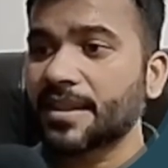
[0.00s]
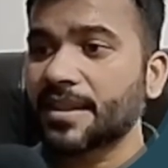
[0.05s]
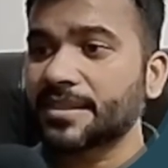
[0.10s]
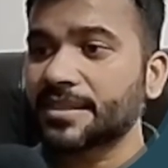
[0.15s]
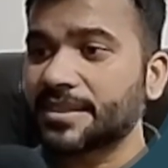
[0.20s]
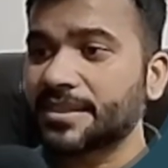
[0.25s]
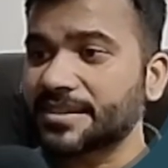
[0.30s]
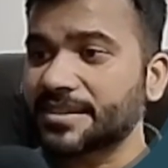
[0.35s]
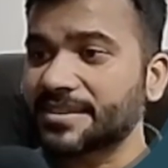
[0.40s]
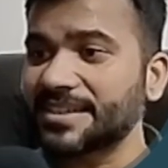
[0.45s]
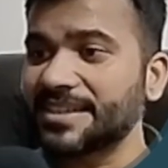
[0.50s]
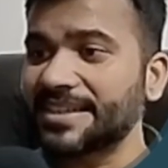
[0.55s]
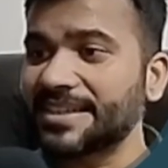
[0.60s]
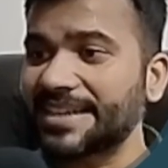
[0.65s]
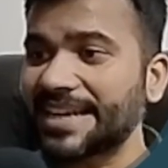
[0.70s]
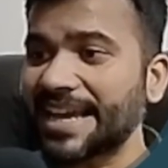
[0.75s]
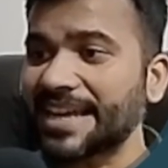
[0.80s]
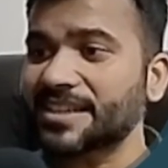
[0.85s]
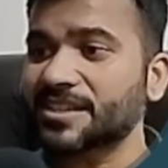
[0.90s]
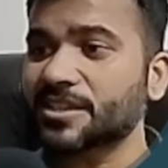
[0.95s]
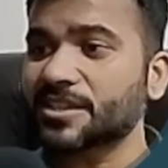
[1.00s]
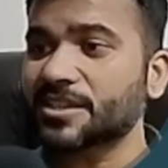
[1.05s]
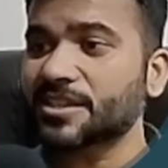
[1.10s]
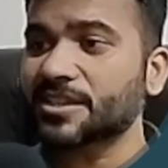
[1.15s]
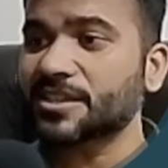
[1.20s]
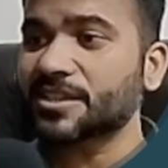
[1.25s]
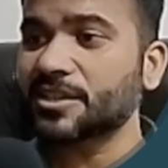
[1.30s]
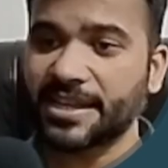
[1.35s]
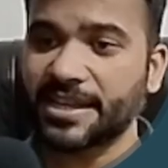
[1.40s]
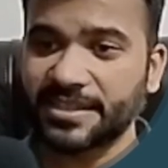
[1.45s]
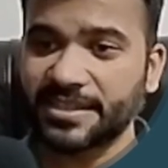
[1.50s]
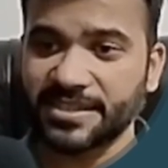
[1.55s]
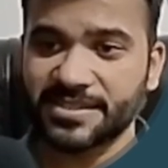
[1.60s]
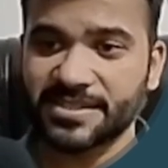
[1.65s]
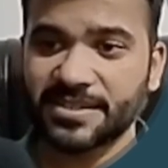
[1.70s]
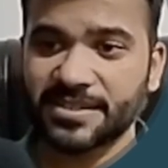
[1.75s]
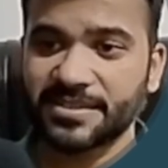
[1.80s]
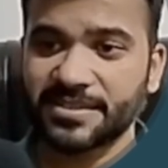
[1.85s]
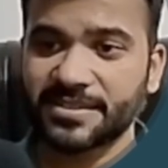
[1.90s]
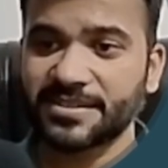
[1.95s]
The syntax look like this.
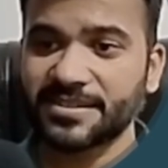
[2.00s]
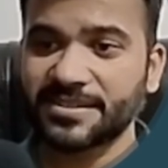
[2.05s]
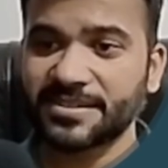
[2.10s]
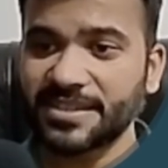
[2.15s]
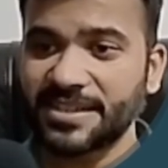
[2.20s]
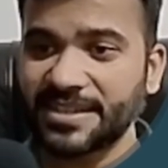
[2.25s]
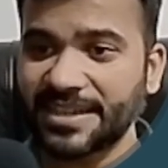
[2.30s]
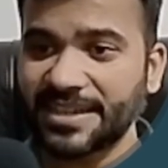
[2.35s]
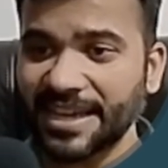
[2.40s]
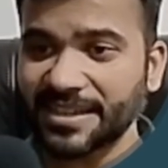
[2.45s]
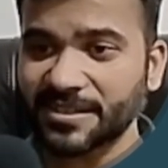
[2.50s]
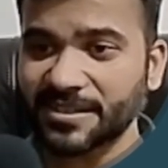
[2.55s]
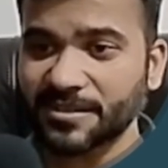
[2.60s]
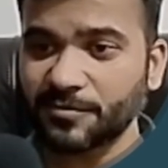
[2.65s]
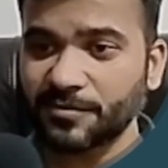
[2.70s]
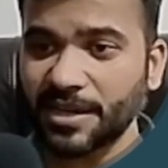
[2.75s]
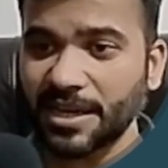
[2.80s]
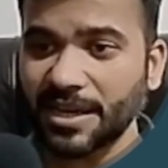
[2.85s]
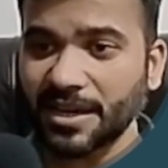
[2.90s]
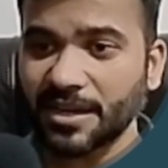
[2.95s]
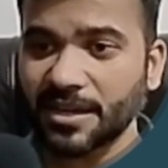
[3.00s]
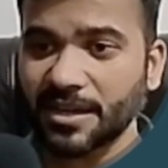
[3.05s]
Syntax will